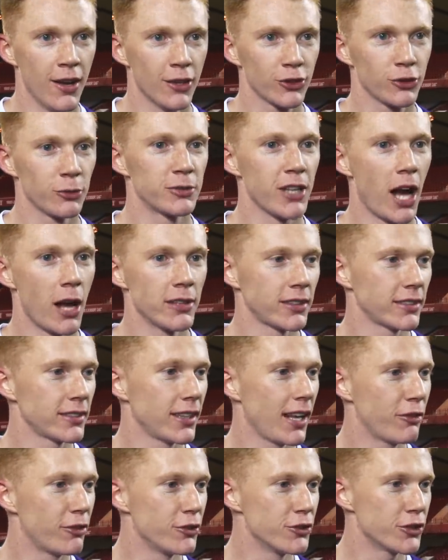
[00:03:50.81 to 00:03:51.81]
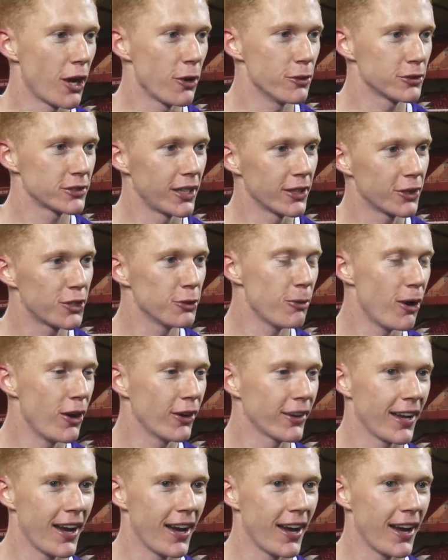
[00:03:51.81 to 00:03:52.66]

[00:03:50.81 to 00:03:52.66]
sometimes there's a laughing joke saying, come on,